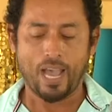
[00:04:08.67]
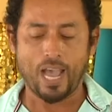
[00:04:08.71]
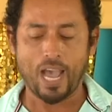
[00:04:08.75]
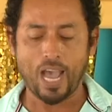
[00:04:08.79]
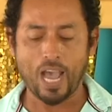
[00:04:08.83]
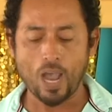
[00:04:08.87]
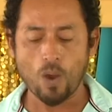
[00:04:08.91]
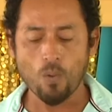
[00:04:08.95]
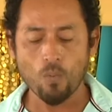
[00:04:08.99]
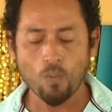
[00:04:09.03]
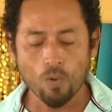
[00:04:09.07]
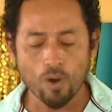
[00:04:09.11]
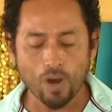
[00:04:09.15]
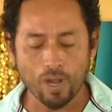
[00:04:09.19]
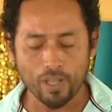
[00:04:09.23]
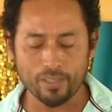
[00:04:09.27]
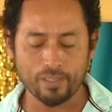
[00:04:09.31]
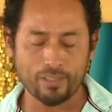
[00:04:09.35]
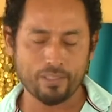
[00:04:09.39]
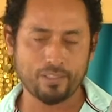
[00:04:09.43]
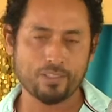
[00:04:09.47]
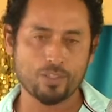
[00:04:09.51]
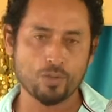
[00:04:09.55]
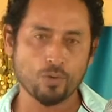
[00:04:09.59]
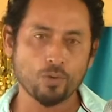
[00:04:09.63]
I want
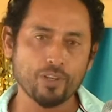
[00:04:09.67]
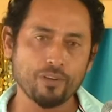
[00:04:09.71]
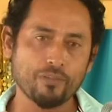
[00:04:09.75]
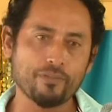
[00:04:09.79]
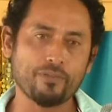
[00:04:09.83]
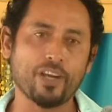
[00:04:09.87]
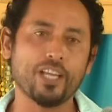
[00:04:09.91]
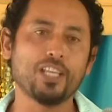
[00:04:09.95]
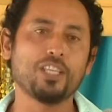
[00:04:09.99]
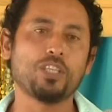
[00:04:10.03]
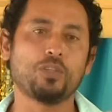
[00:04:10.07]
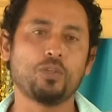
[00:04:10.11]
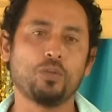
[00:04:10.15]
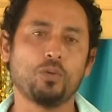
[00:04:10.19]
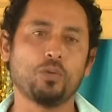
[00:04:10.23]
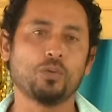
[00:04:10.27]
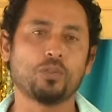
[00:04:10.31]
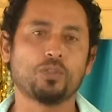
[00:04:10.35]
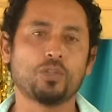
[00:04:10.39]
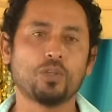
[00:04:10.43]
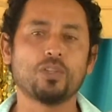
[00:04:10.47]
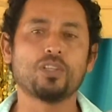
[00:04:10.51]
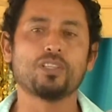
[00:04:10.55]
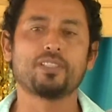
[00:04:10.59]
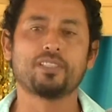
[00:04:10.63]
to invite you
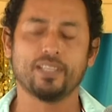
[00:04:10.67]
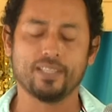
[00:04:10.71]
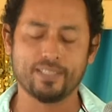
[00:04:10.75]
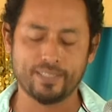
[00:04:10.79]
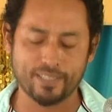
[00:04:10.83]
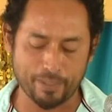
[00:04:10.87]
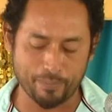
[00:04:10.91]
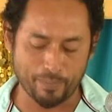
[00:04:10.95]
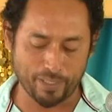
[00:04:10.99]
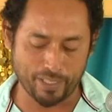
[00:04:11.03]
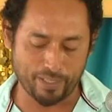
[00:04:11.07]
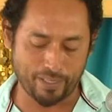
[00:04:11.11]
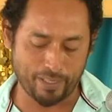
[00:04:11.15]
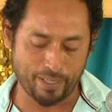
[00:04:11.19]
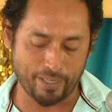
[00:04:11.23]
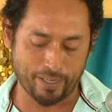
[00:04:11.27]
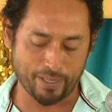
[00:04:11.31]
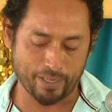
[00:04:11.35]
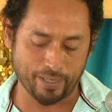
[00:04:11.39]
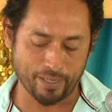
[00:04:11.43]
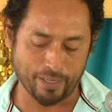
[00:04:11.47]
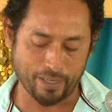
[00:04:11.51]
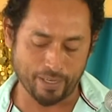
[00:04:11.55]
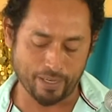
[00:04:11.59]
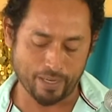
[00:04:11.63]
to this exhibit
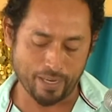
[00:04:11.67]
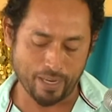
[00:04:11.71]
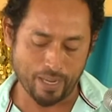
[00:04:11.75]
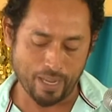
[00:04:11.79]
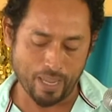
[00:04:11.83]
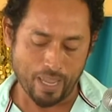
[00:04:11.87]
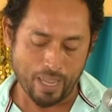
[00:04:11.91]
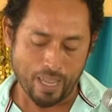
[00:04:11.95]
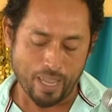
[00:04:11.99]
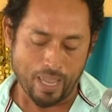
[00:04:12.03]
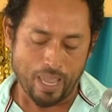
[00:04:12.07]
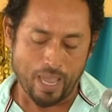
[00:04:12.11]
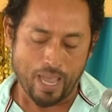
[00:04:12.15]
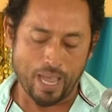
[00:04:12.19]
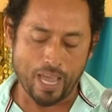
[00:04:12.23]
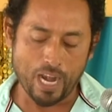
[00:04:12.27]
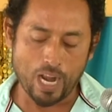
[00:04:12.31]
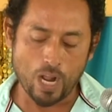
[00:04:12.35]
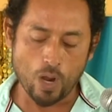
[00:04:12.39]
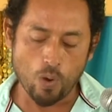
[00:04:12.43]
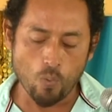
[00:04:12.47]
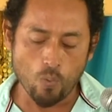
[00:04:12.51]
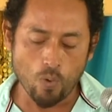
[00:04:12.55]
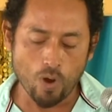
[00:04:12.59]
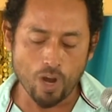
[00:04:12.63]
here, and
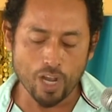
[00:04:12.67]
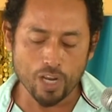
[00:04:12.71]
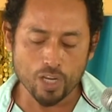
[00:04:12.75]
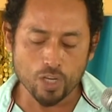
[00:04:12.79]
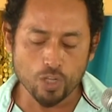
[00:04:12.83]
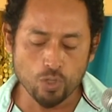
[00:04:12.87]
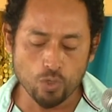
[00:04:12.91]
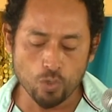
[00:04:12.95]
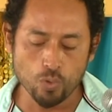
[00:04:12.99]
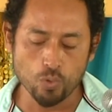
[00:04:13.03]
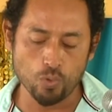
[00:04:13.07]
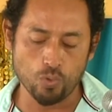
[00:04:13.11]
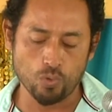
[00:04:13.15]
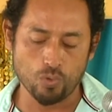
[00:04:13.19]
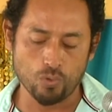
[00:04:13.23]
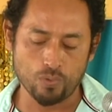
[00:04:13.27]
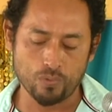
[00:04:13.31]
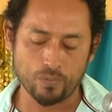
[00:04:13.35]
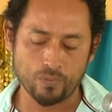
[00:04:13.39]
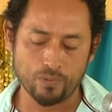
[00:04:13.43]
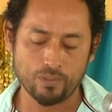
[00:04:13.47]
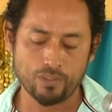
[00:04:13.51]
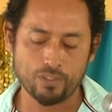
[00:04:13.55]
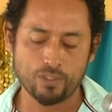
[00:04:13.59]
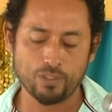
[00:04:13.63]
I want you
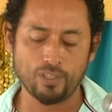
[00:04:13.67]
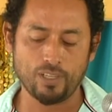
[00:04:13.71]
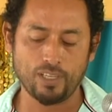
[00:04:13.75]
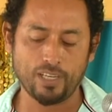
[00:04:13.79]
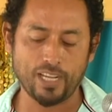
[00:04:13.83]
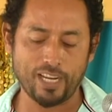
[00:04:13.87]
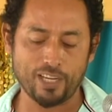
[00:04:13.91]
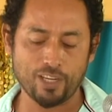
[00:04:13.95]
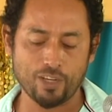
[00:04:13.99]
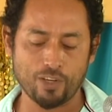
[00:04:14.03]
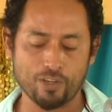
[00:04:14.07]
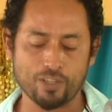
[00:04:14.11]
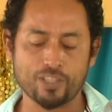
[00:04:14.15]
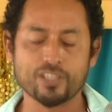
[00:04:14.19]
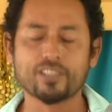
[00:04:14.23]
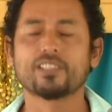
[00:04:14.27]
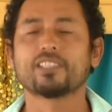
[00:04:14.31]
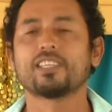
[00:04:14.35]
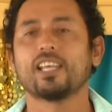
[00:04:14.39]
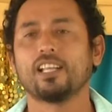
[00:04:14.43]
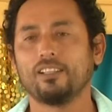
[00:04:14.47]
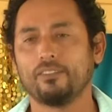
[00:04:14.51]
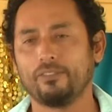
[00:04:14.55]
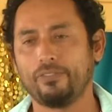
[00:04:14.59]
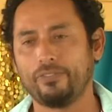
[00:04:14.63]
to let
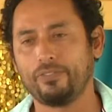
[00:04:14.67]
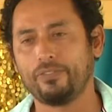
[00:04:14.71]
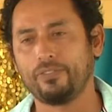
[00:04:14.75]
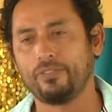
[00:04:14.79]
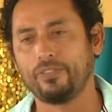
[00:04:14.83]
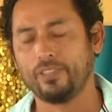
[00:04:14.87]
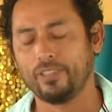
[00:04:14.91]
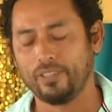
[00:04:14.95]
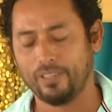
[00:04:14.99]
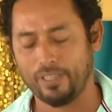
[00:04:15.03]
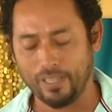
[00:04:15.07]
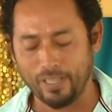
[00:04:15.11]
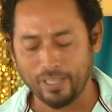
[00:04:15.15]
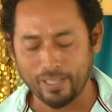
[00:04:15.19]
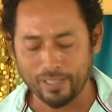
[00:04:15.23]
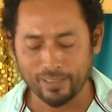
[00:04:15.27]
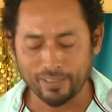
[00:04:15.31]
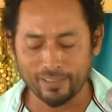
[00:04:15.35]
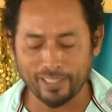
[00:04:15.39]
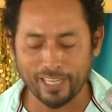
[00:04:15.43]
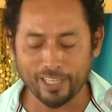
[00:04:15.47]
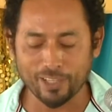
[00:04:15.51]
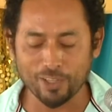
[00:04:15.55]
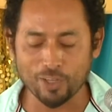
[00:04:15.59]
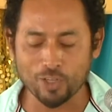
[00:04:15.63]
yourself,
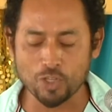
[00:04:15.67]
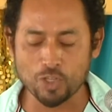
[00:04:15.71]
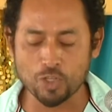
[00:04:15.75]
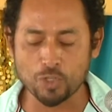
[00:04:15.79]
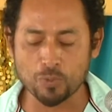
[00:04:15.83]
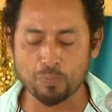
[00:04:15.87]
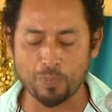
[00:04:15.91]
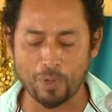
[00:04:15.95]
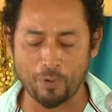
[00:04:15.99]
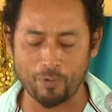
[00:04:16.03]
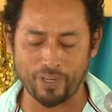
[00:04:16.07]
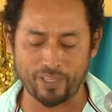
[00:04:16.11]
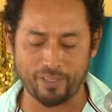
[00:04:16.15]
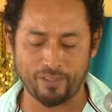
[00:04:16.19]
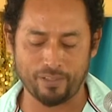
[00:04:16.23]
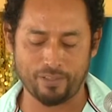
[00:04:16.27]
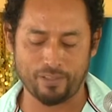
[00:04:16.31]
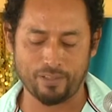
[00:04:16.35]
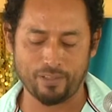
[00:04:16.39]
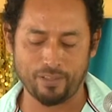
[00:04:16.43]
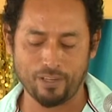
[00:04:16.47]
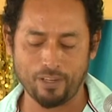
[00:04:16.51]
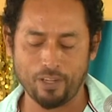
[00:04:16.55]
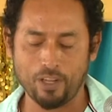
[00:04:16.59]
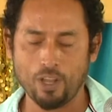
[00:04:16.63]
let your spirit
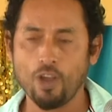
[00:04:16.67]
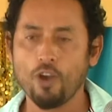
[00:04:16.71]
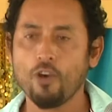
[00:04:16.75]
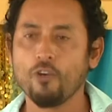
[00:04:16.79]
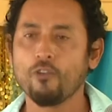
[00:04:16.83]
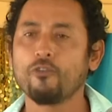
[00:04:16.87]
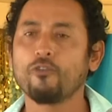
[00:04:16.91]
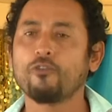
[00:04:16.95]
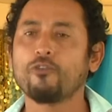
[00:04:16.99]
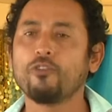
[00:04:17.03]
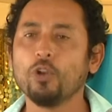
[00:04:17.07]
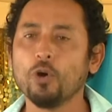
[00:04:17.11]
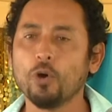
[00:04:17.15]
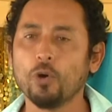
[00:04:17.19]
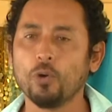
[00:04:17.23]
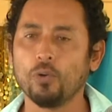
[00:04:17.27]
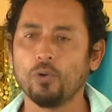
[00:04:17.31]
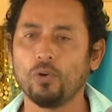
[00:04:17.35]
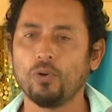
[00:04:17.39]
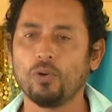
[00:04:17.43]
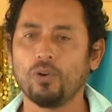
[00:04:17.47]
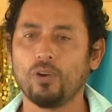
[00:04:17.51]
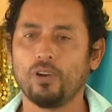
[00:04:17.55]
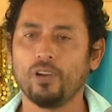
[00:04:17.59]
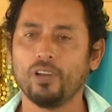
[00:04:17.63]

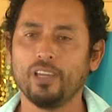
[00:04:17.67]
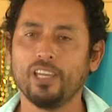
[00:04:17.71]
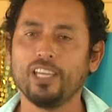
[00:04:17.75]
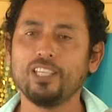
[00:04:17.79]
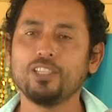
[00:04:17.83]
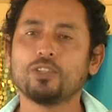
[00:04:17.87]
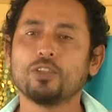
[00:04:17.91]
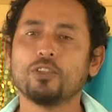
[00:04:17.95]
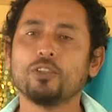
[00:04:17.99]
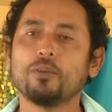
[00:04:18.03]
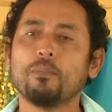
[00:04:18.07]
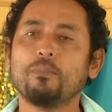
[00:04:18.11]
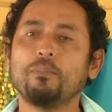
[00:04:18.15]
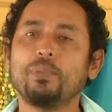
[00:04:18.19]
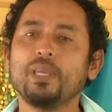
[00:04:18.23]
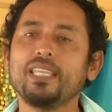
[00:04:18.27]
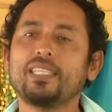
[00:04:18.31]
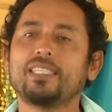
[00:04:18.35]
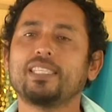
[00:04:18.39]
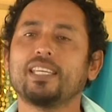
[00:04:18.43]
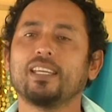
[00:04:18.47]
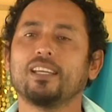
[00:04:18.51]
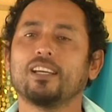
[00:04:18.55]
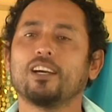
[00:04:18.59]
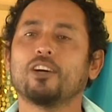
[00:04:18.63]
flow into the
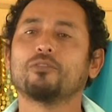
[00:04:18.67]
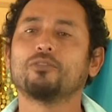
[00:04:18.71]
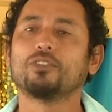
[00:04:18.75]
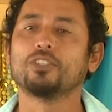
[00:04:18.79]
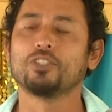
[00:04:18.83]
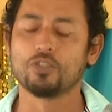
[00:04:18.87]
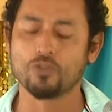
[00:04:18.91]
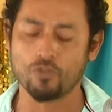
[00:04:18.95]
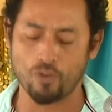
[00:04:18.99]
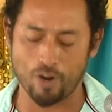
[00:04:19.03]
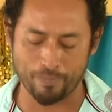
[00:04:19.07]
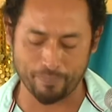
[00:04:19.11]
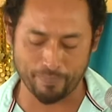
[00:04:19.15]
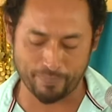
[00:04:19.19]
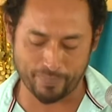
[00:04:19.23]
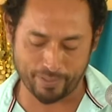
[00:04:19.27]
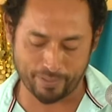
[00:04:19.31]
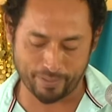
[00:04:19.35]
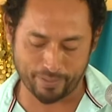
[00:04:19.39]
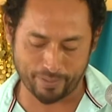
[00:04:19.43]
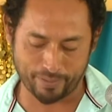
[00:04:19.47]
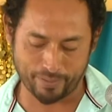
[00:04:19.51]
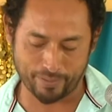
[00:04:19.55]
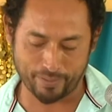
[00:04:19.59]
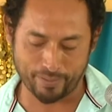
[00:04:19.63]
beating of the
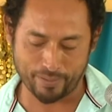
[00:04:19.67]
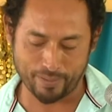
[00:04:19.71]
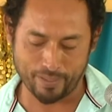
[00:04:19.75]
drums,